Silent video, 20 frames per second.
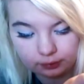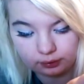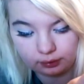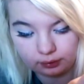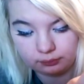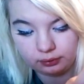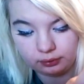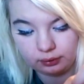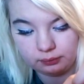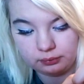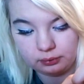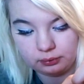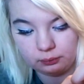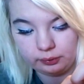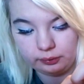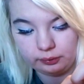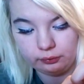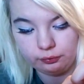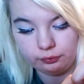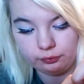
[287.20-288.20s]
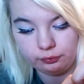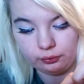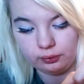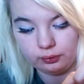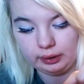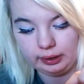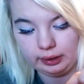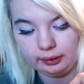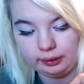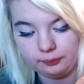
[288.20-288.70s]
Sometimes it will fall
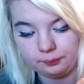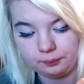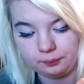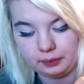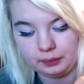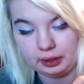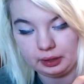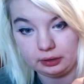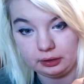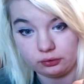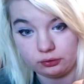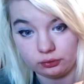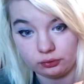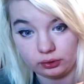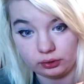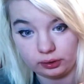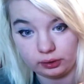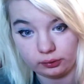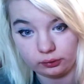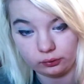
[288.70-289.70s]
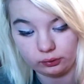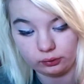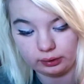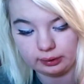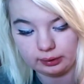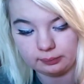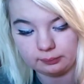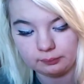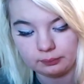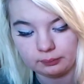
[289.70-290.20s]
out and it's really
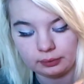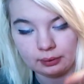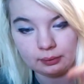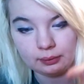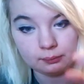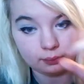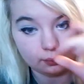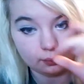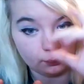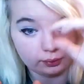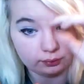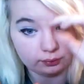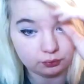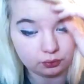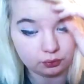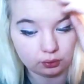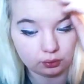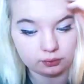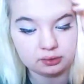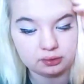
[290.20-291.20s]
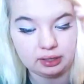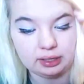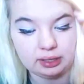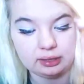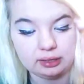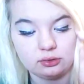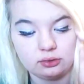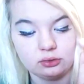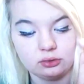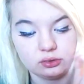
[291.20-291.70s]
annoying, but with
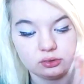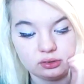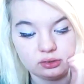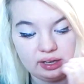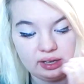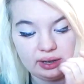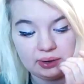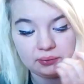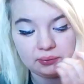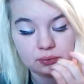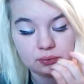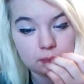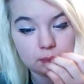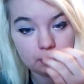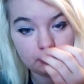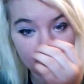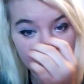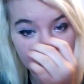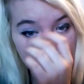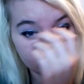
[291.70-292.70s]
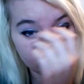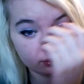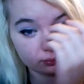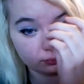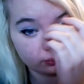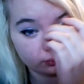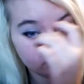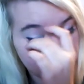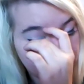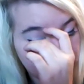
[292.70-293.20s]
contacts you just have to be
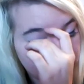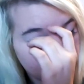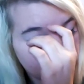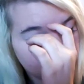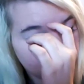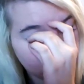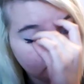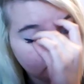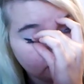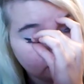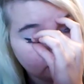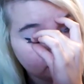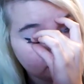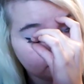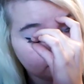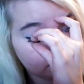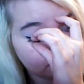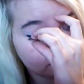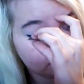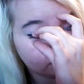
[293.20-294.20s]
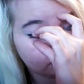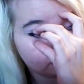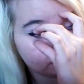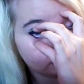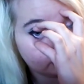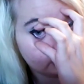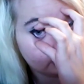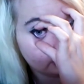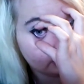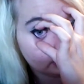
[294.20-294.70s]
patient with them
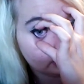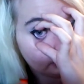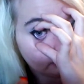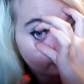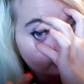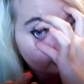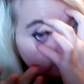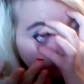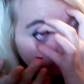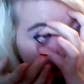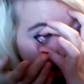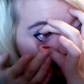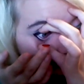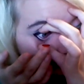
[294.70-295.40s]
because they will fall